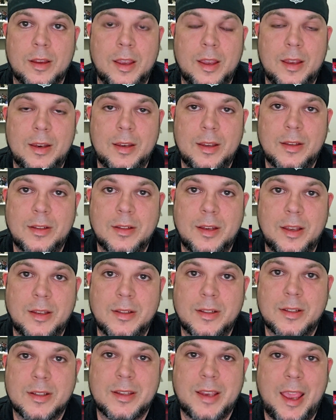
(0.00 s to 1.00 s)
And it
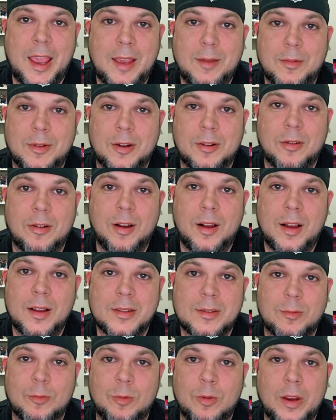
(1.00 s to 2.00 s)
just came
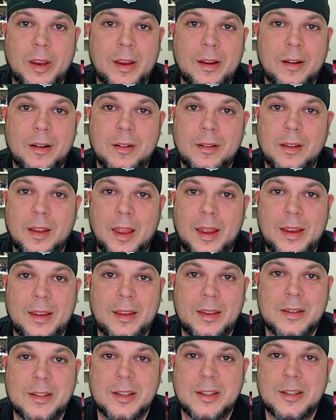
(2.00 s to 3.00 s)
across weird. Like,
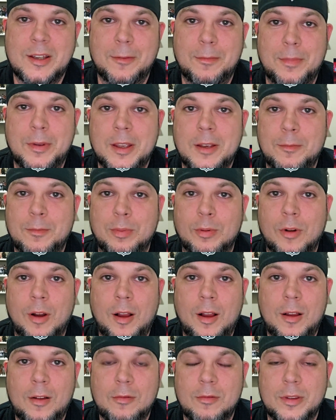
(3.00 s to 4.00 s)
it's just a big
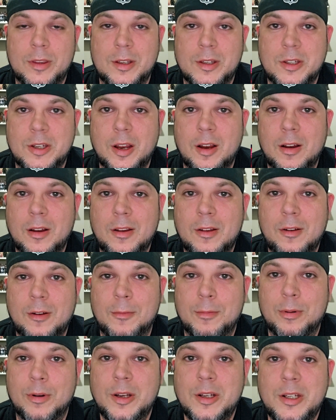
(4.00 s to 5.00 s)
brawl with the Jericho
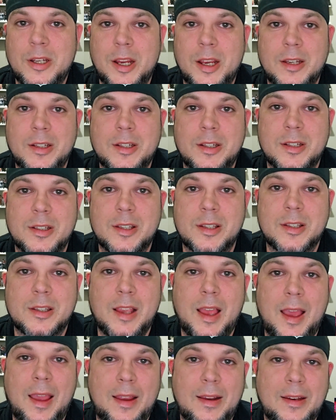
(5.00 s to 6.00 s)
Appreciation
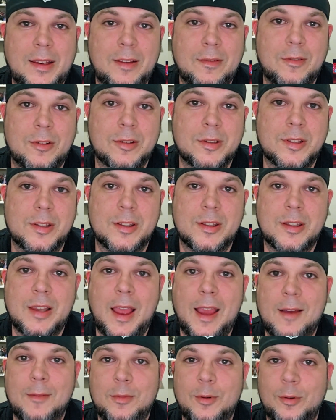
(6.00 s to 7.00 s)
Society versus
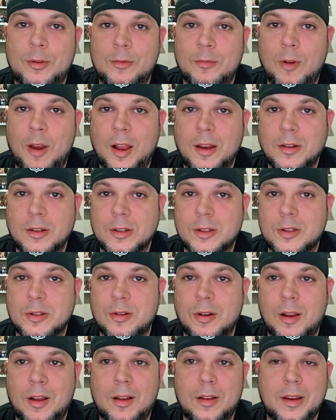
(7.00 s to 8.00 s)
Sabu and Roderick
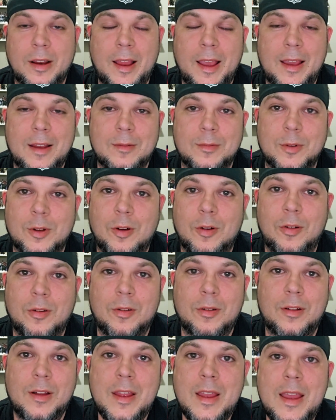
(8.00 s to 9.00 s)
Strong and Adam
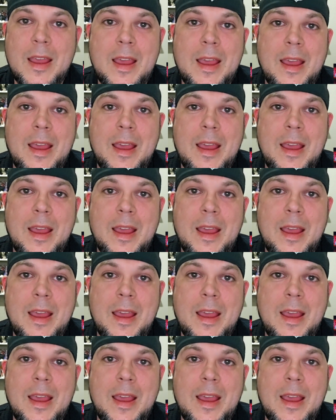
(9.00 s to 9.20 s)
Cole.